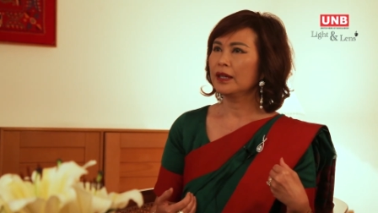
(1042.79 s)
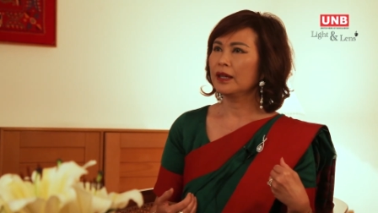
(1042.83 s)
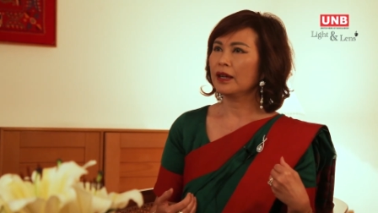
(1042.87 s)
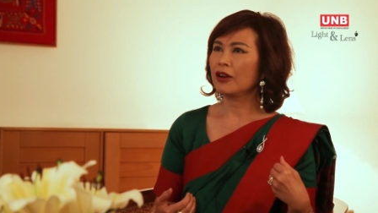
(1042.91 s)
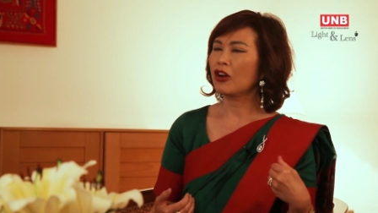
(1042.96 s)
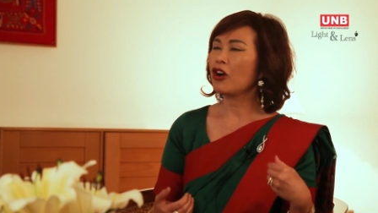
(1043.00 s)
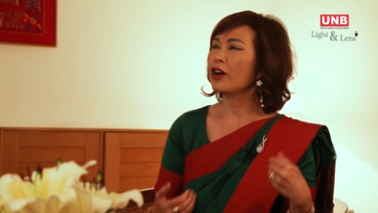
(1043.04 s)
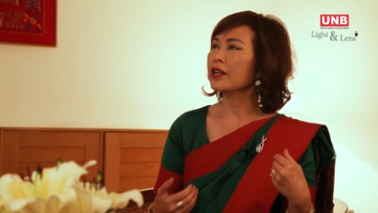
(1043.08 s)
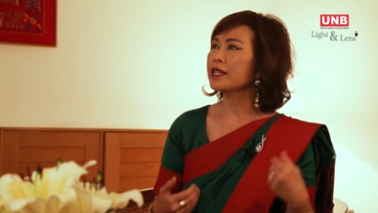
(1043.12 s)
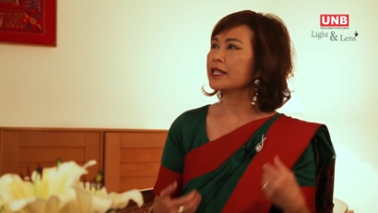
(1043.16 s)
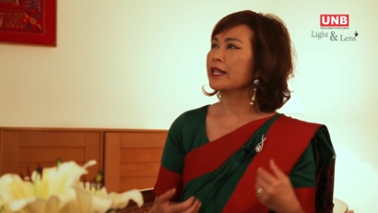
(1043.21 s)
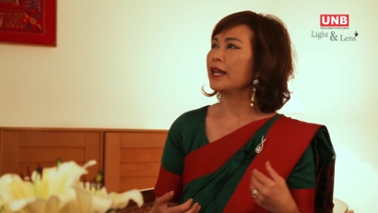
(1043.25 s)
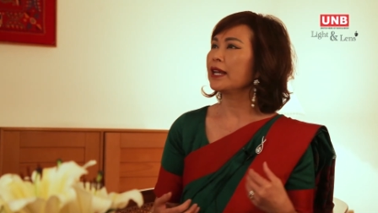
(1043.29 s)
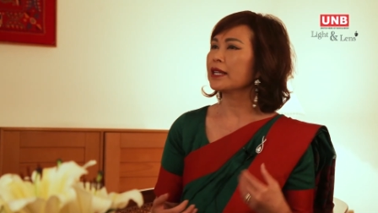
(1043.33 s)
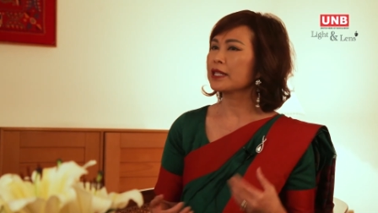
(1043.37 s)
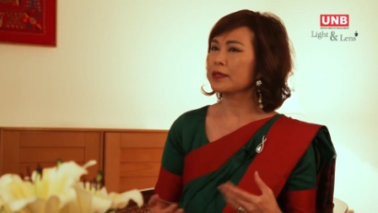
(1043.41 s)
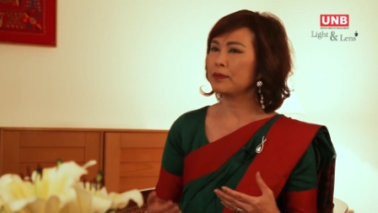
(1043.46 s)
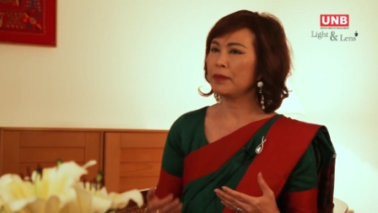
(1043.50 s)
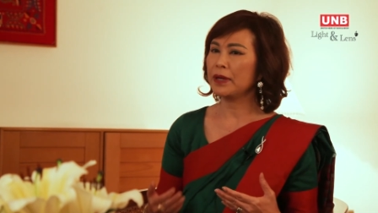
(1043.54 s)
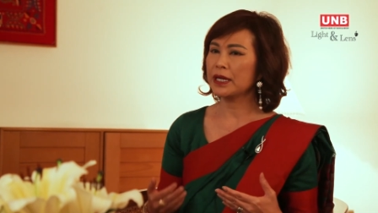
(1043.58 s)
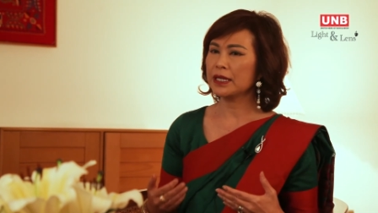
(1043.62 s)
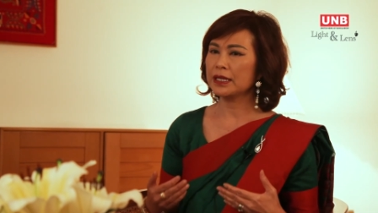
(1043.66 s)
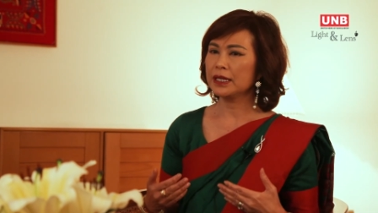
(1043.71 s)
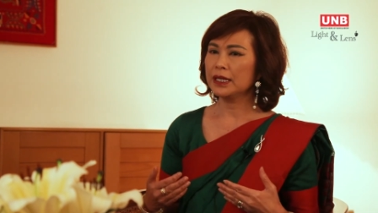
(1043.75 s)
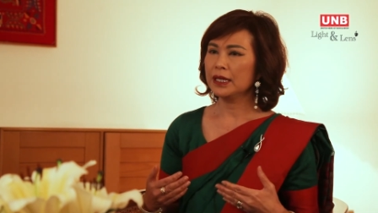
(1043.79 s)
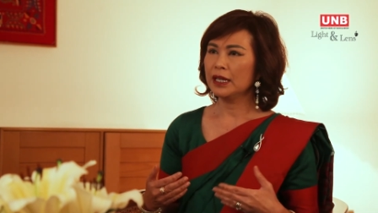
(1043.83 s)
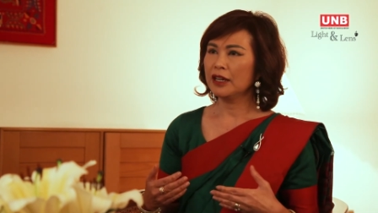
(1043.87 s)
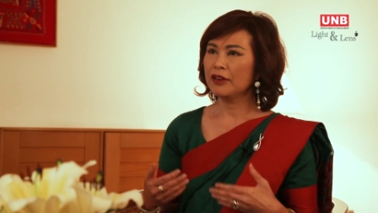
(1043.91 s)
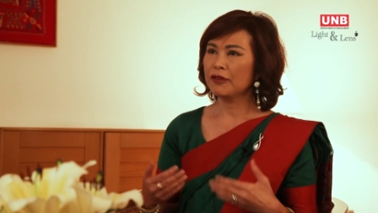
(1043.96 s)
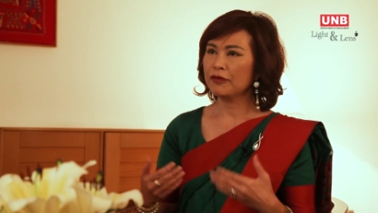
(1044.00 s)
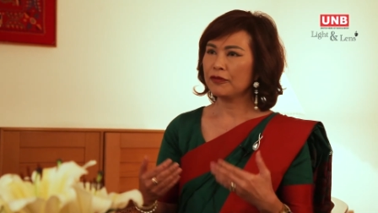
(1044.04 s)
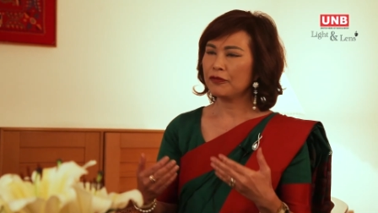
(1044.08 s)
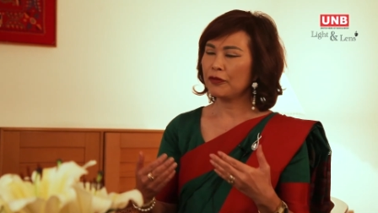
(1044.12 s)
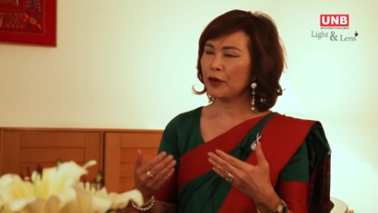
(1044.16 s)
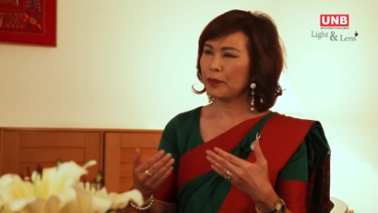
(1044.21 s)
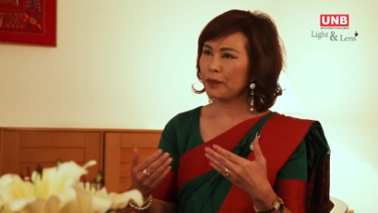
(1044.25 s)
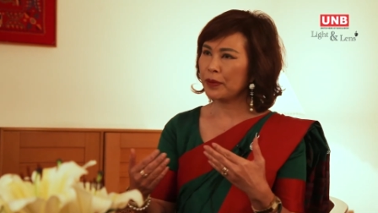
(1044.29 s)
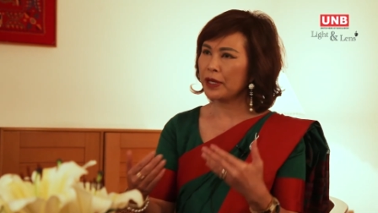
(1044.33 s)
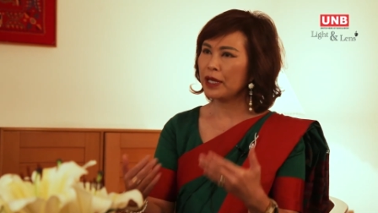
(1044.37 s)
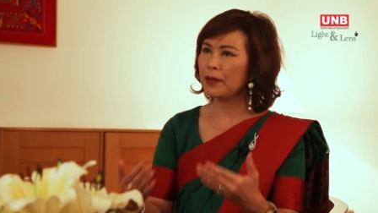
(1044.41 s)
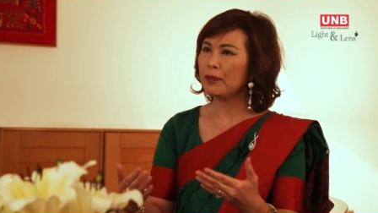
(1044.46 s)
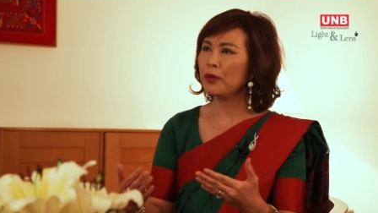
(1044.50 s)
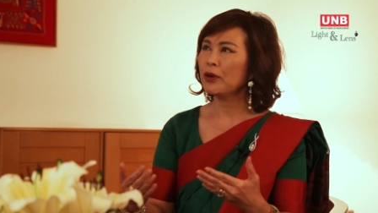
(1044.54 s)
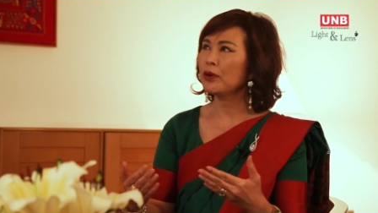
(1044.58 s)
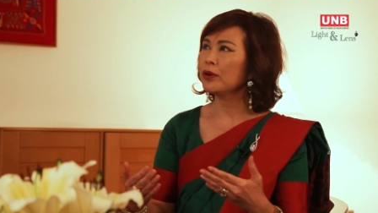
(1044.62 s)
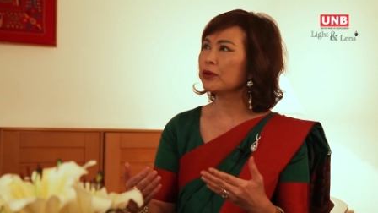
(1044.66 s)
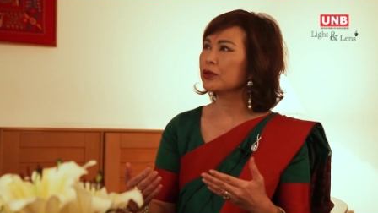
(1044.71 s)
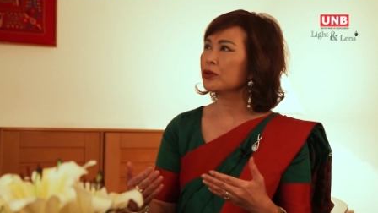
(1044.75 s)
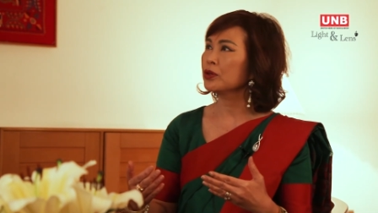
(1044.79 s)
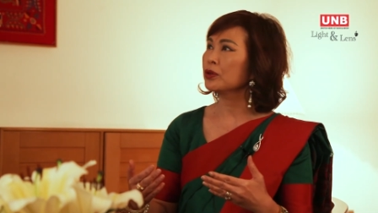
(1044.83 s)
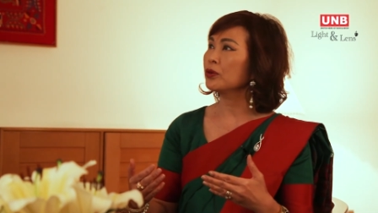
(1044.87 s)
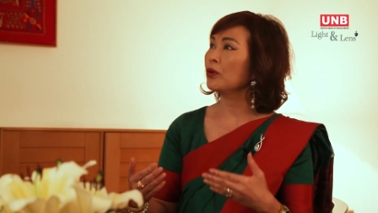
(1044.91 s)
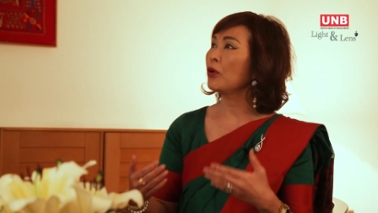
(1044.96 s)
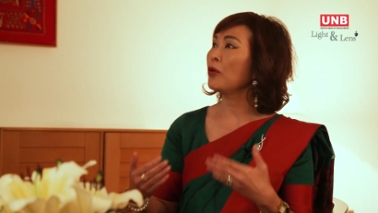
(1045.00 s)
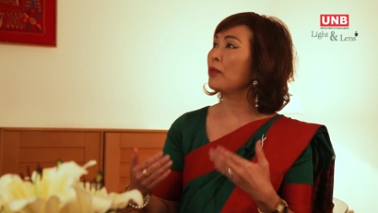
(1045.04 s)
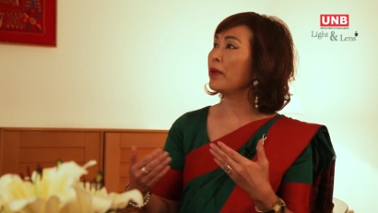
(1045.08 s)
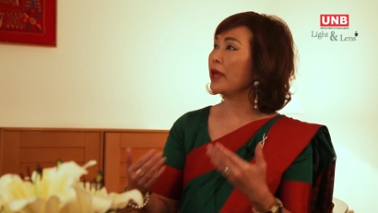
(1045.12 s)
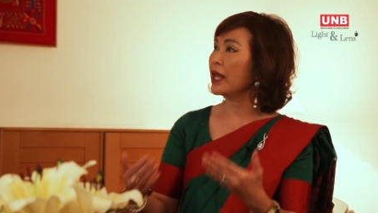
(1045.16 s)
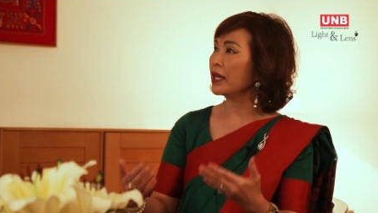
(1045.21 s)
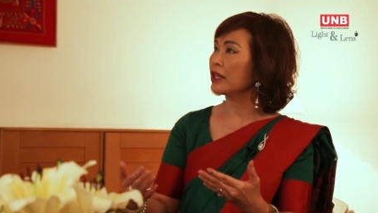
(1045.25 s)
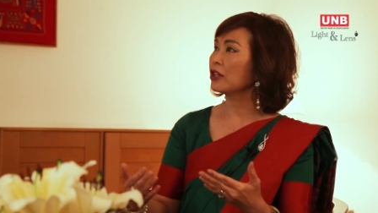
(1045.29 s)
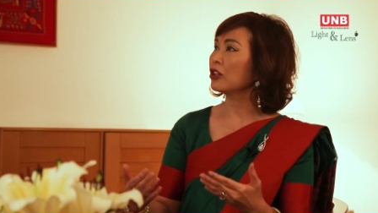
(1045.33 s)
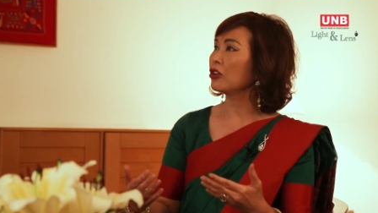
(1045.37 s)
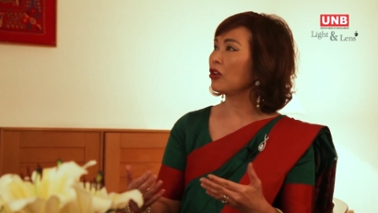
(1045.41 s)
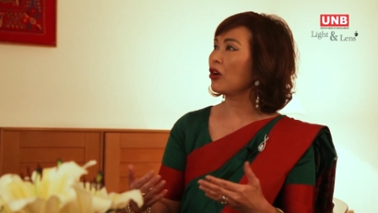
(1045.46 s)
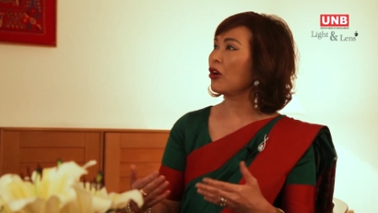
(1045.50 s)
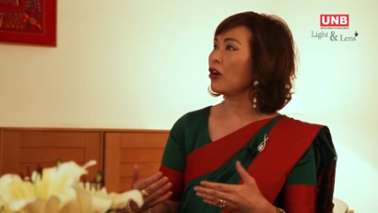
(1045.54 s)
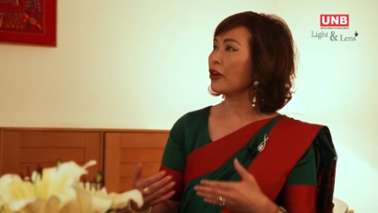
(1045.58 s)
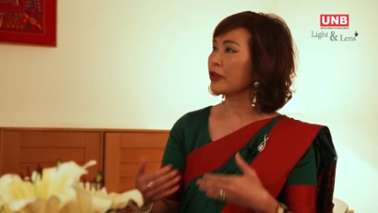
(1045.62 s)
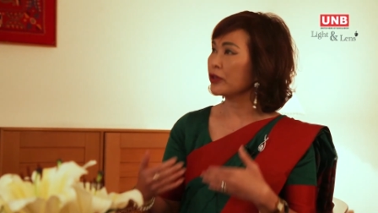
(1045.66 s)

context, but for people to obey the law,